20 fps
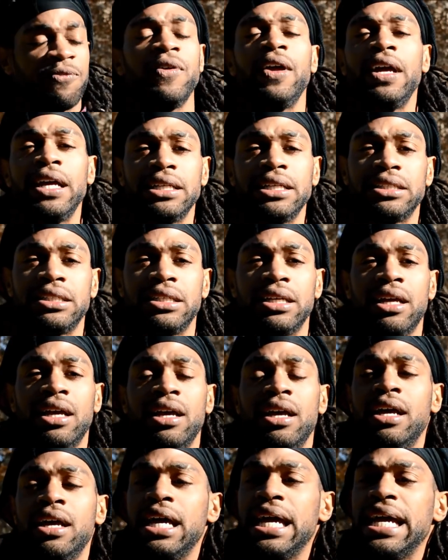fence,
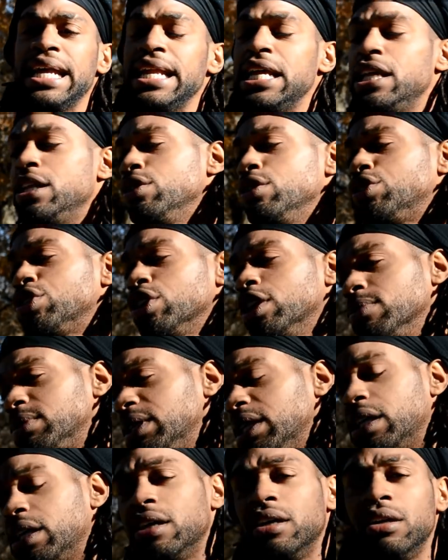and then you show up
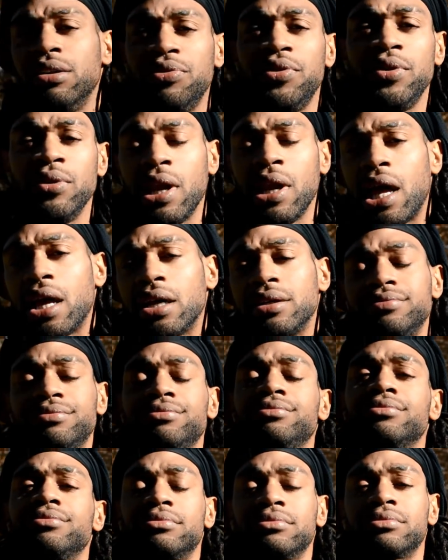to the interview late.
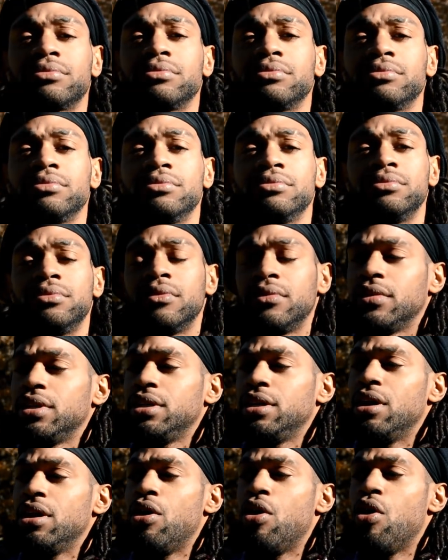
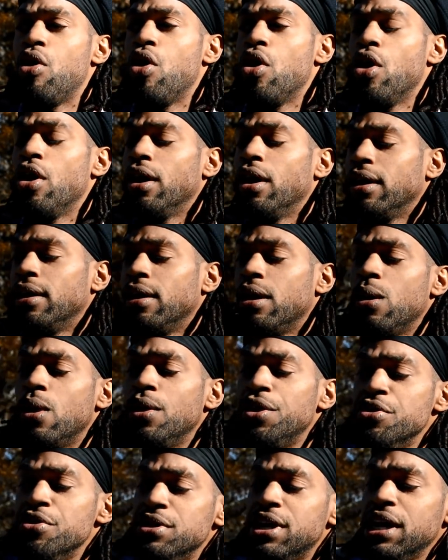Or
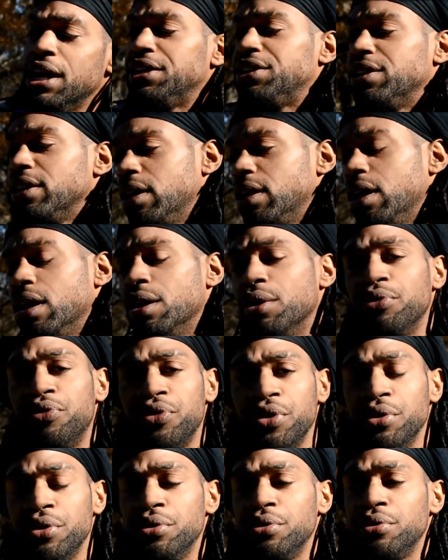you get to the
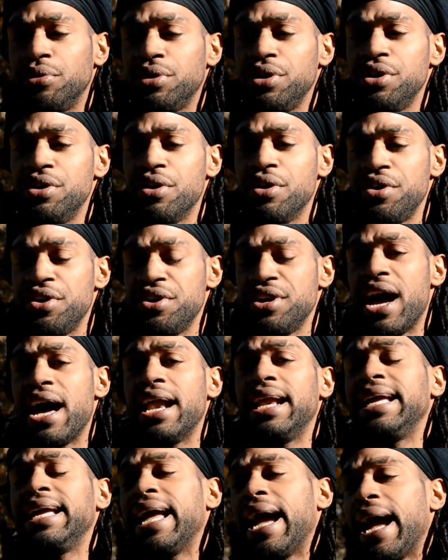interview, you know, you're
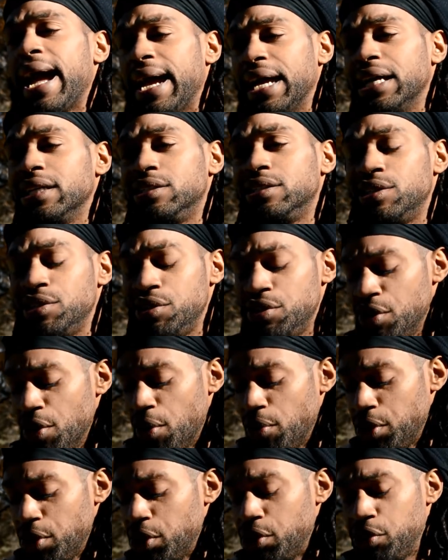not engaged. You
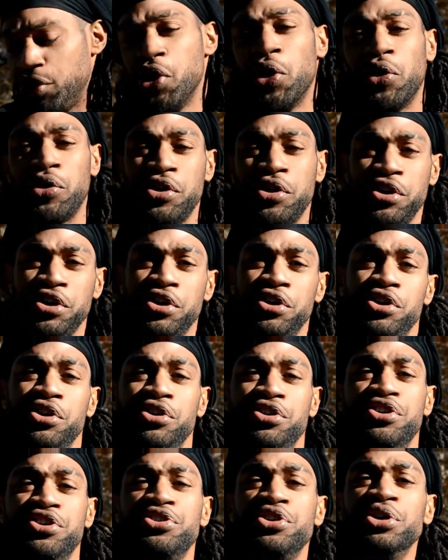know, you, you're you,
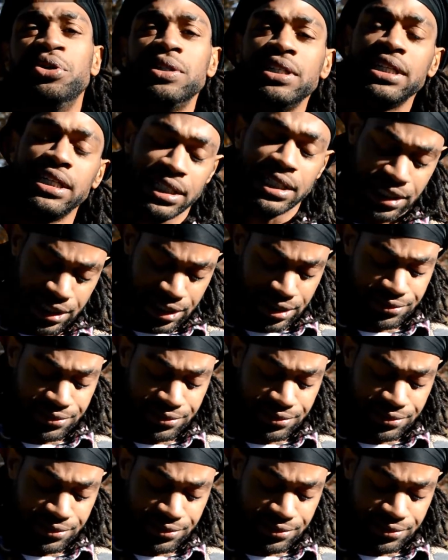you're doing this.